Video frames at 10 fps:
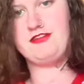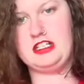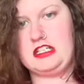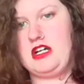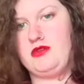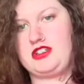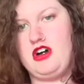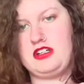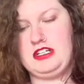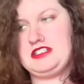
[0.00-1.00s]
filling it with
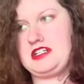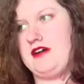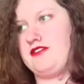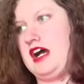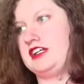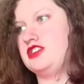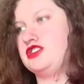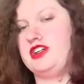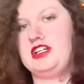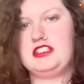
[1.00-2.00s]
cotton and stuff, I could
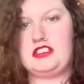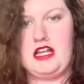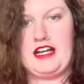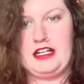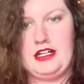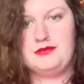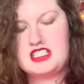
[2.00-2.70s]
turn it into like a